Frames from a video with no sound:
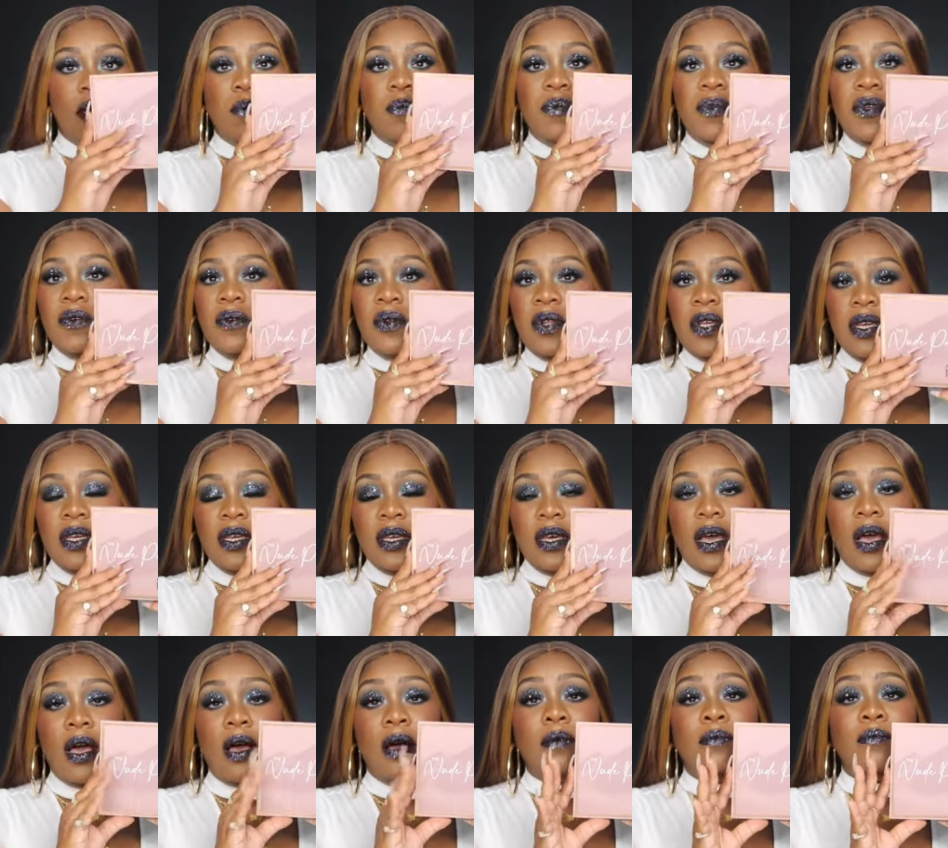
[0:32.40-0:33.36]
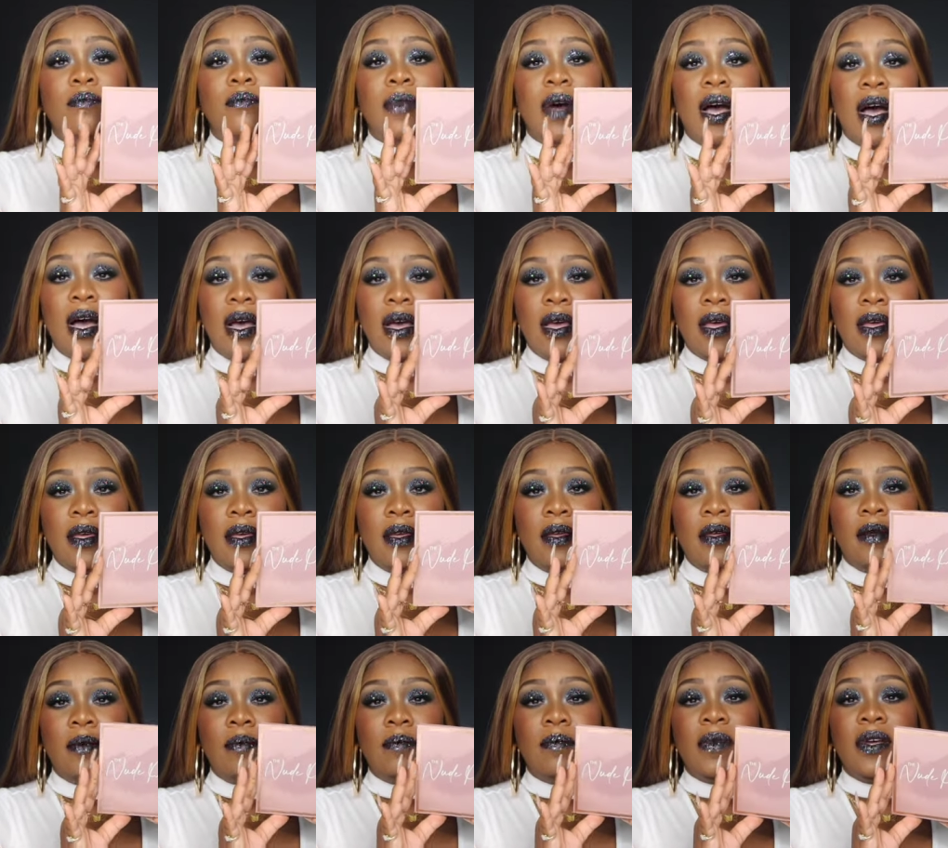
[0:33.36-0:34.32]
beauty by
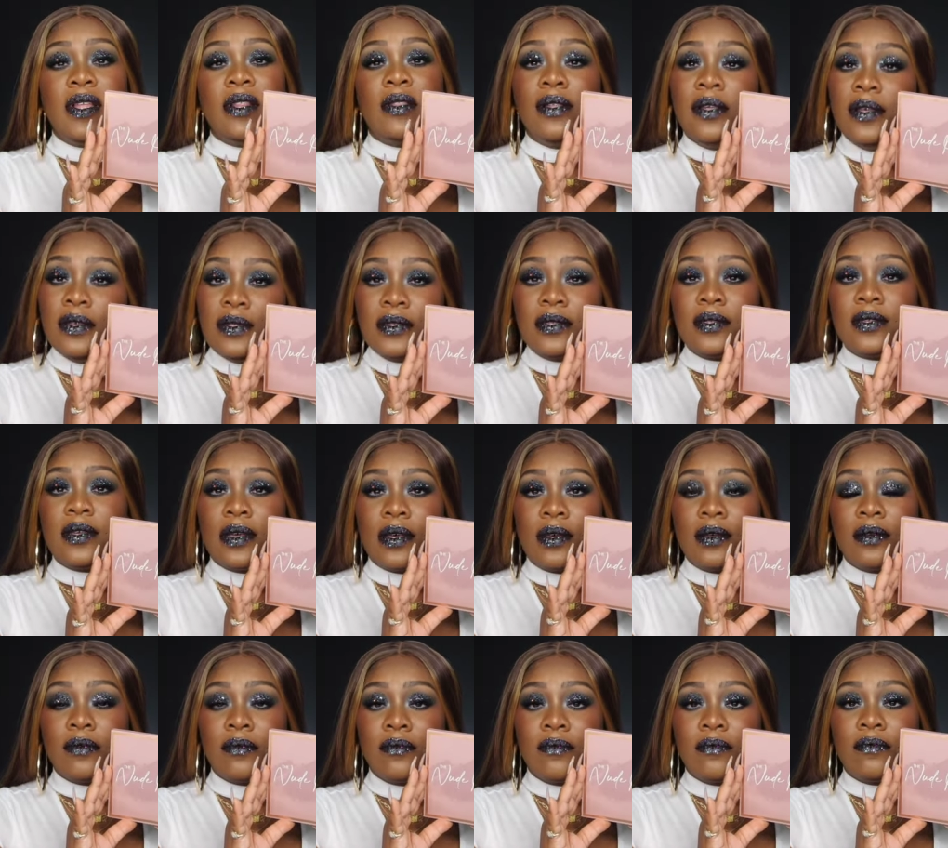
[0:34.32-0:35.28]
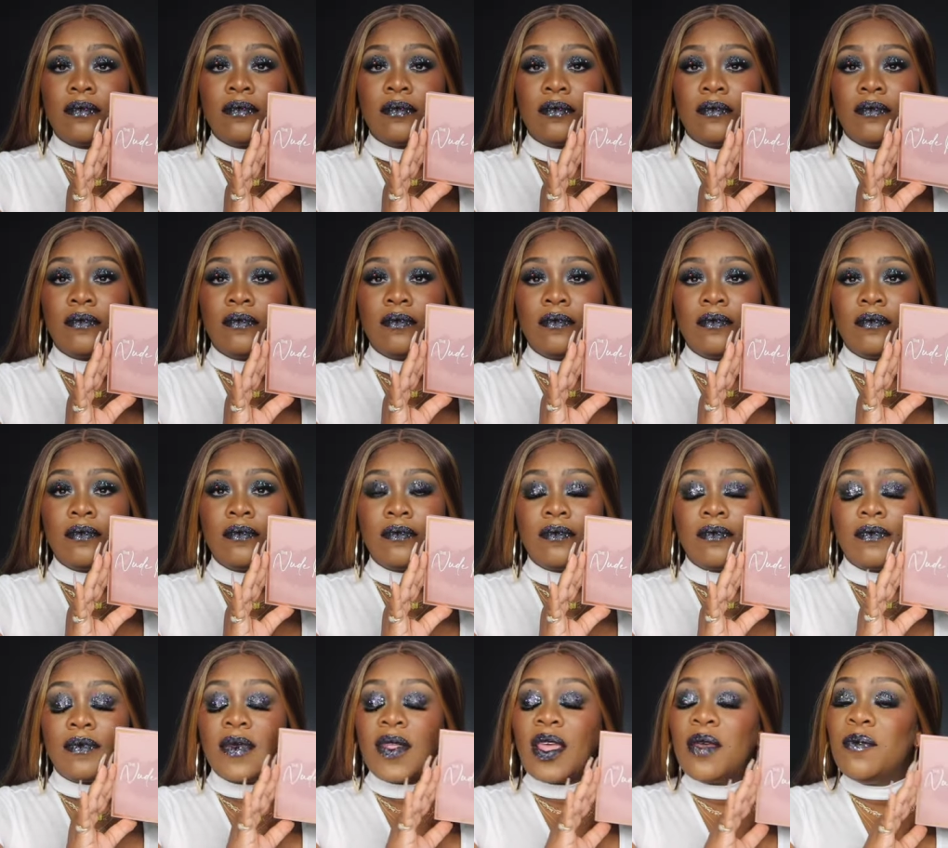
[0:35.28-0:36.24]
melissa
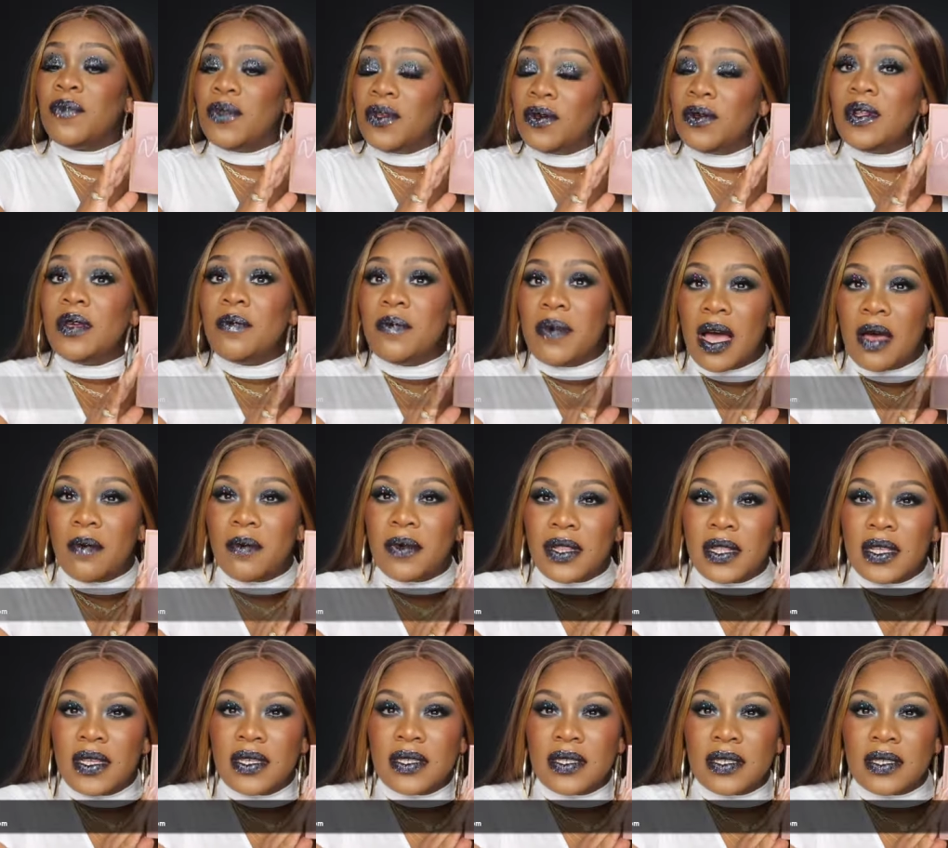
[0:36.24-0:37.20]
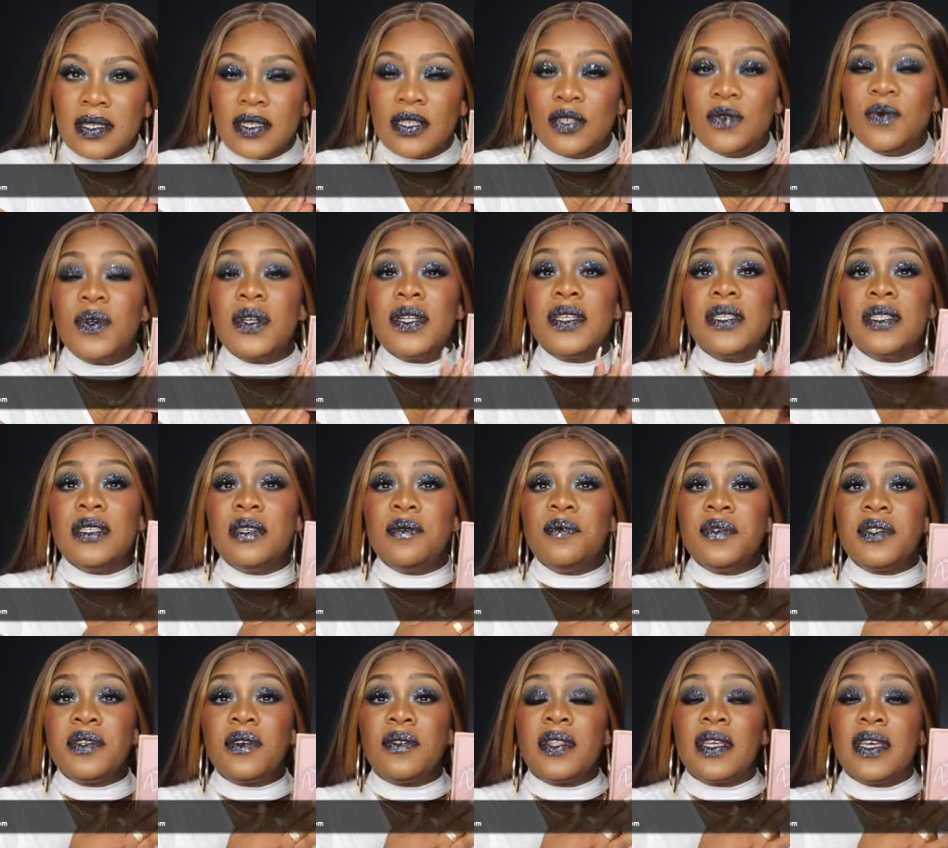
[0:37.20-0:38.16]
beauty by melissa you want to see
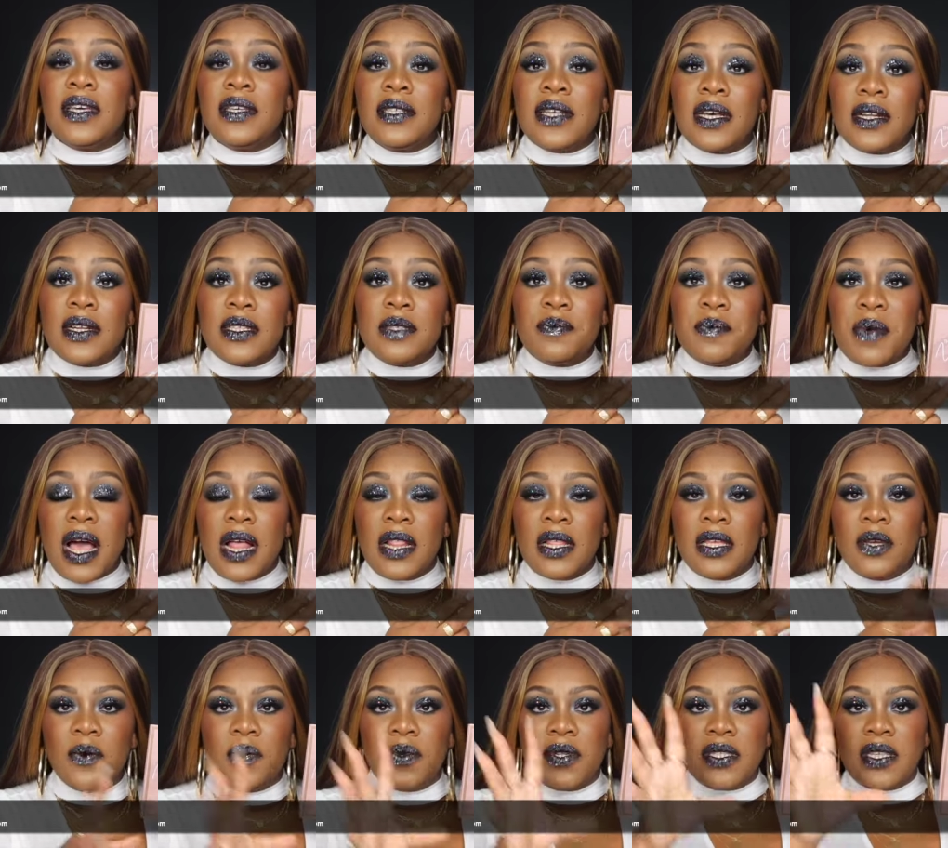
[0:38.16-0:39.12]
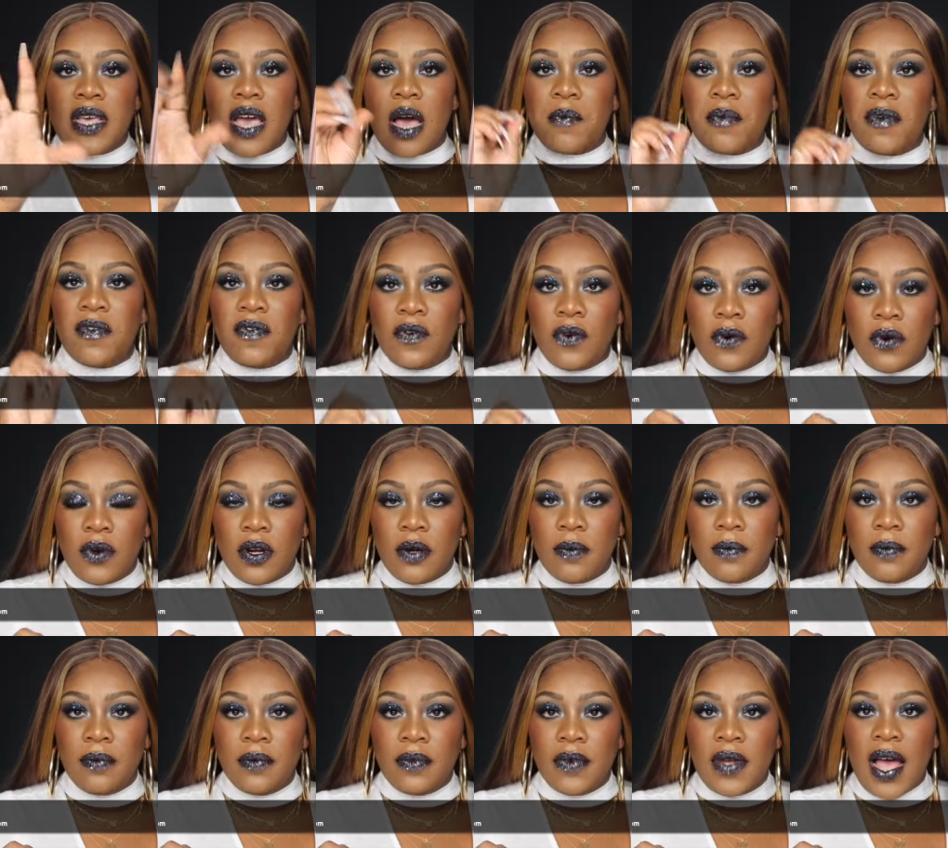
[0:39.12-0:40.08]
what's on the inside of this palette you want to see how i perform
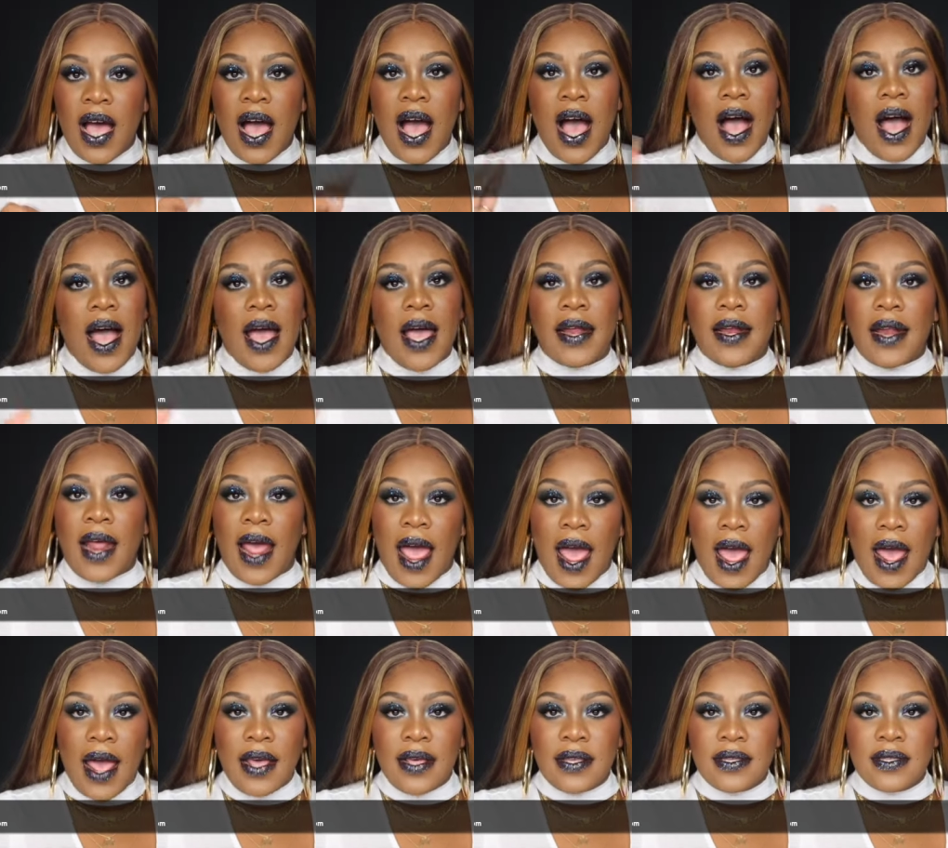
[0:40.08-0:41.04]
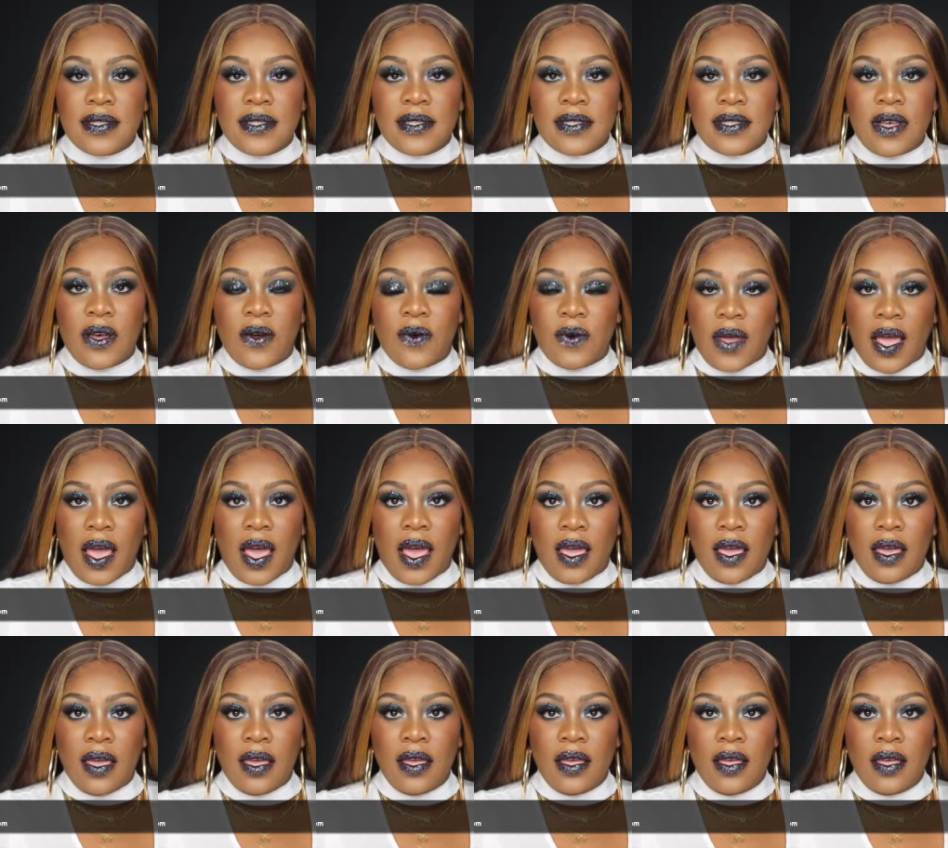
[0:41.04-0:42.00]
how it acts
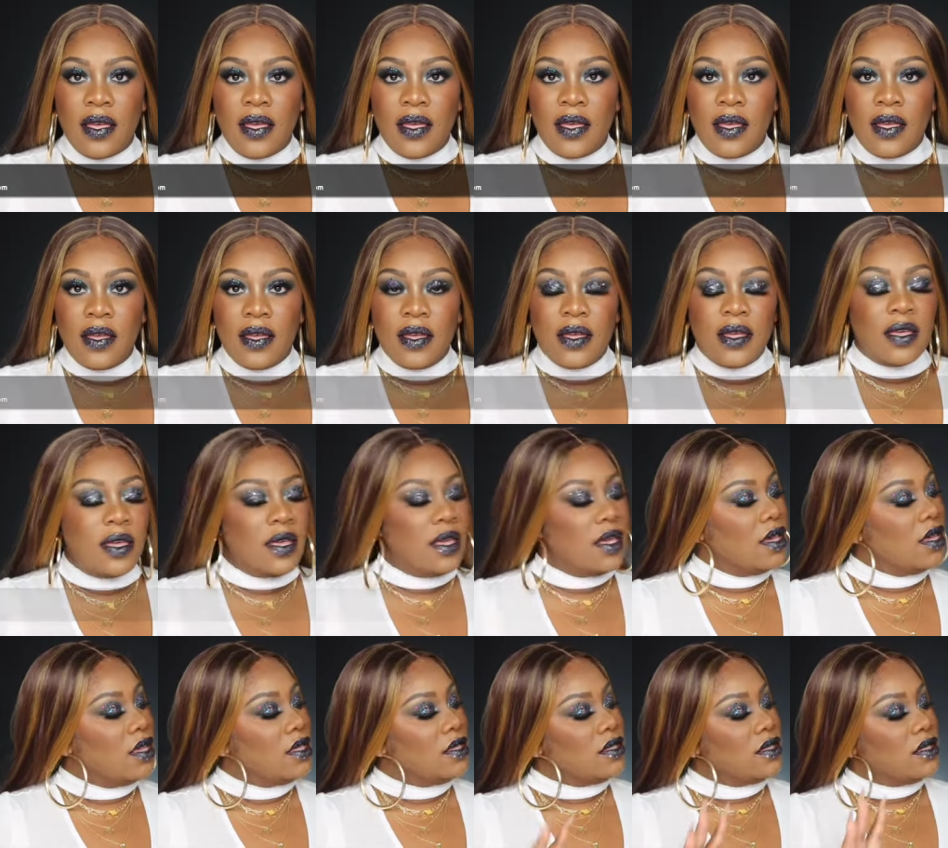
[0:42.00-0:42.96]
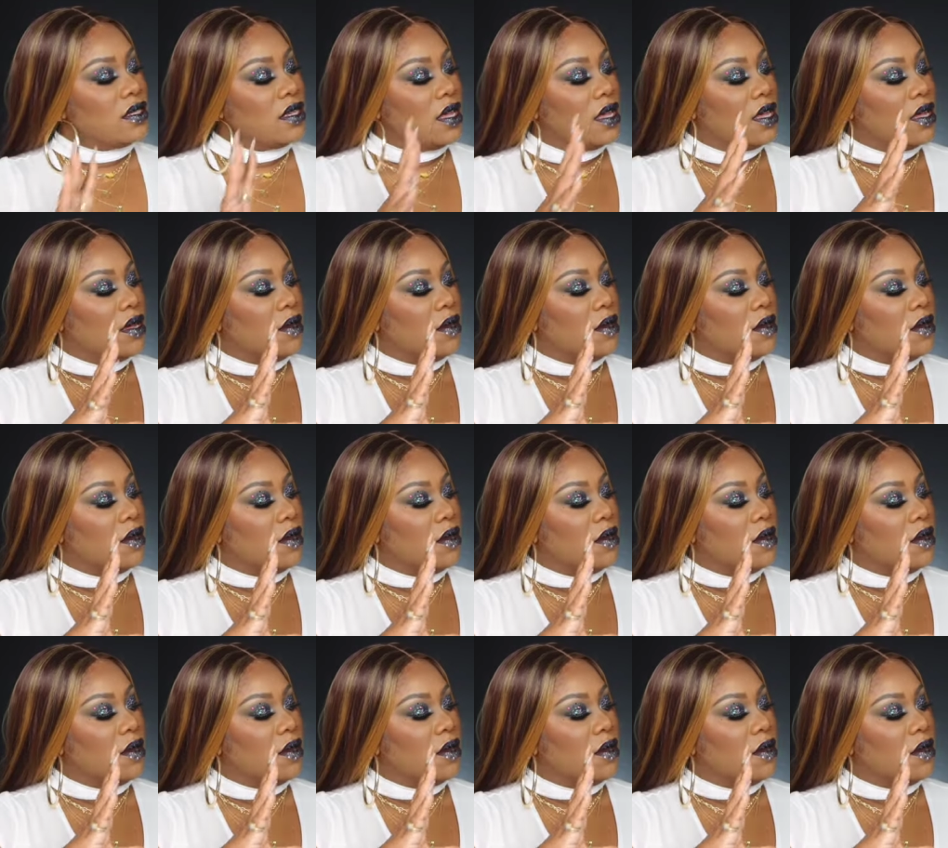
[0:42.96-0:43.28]
okay it's